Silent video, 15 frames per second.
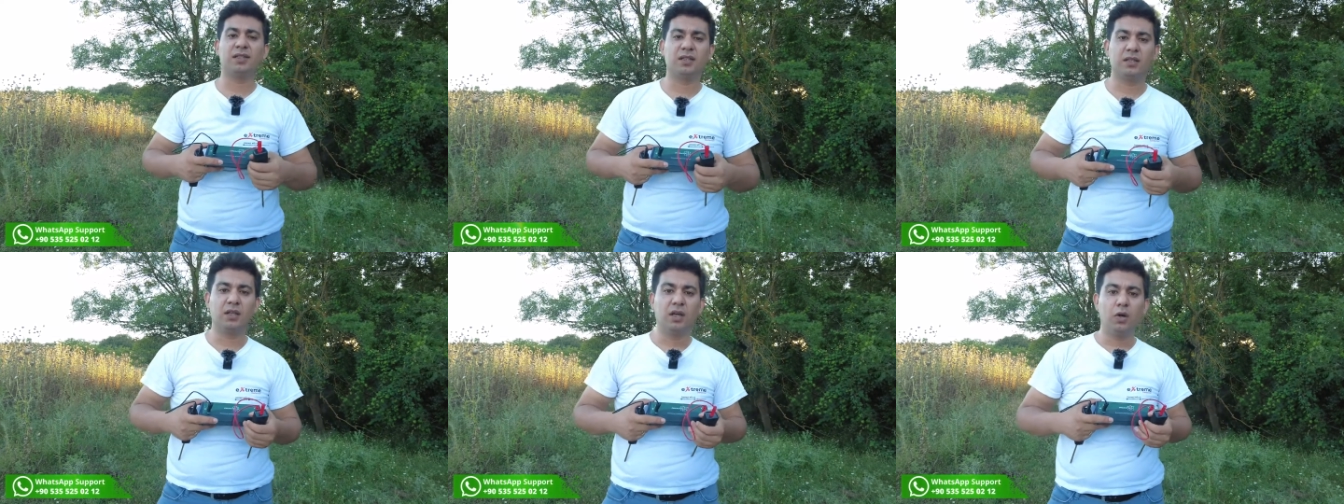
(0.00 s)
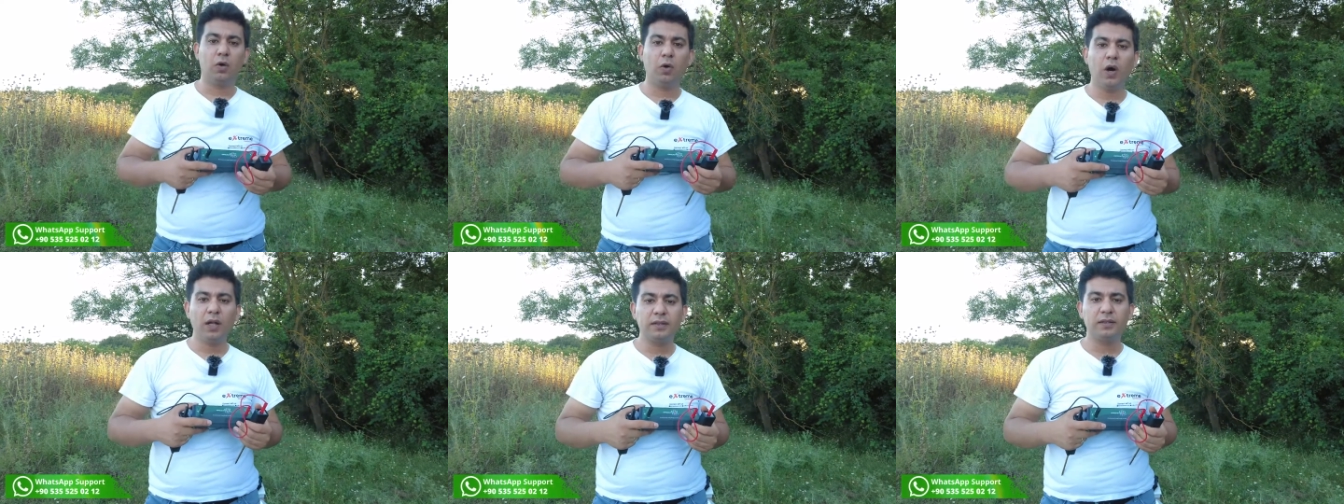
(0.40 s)
It is
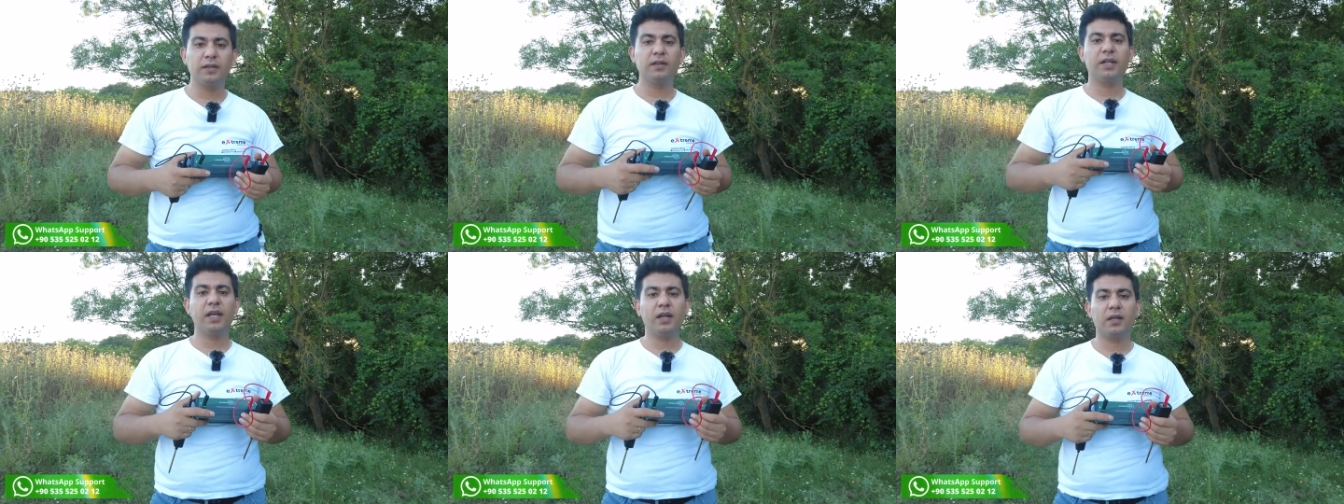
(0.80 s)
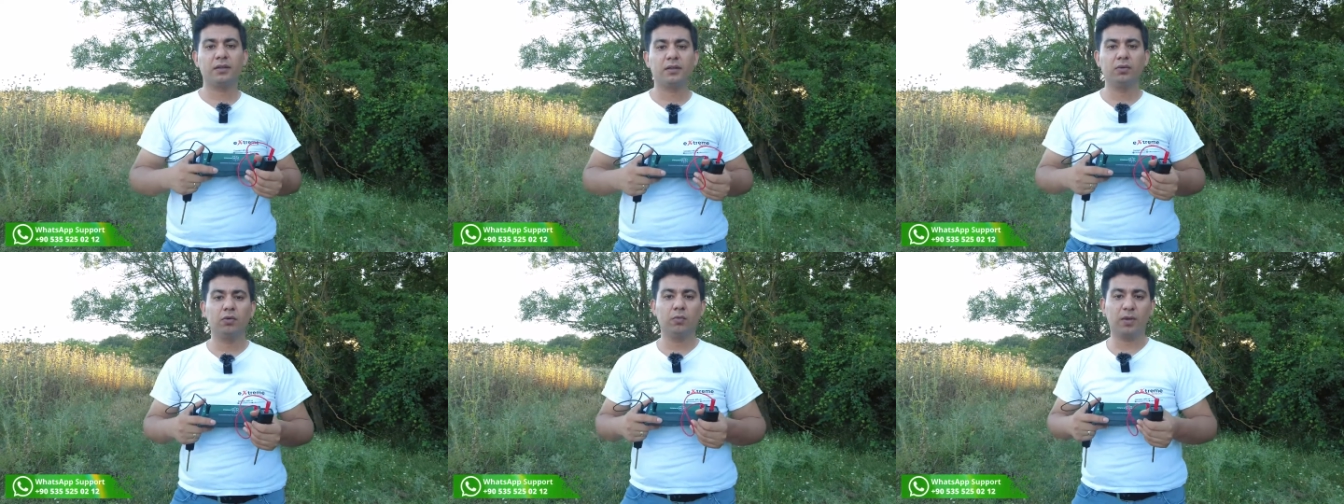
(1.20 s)
important for that
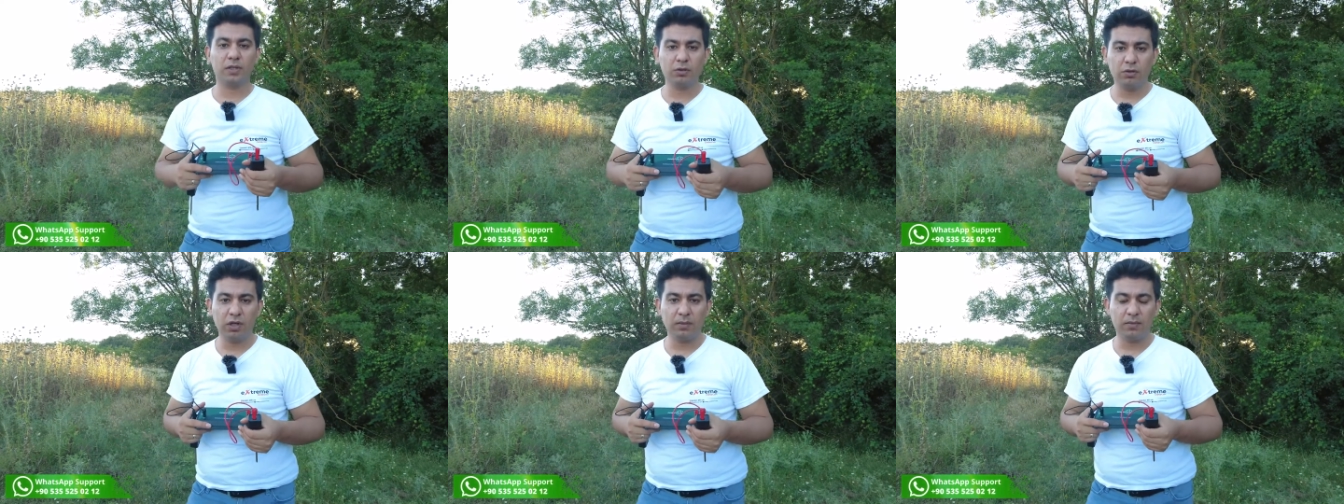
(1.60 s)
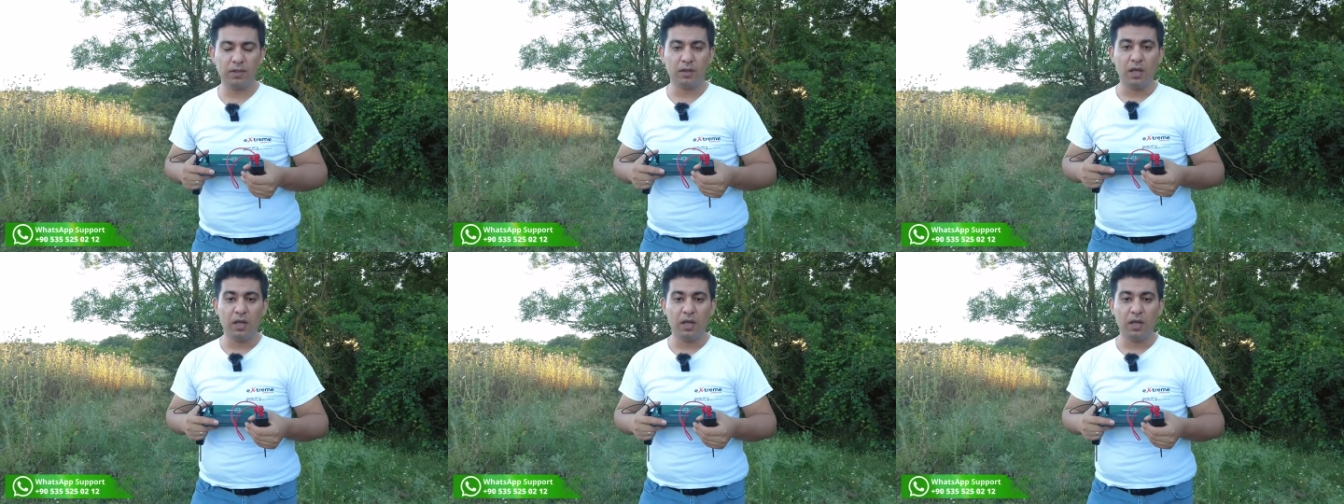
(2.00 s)
gold to be underground.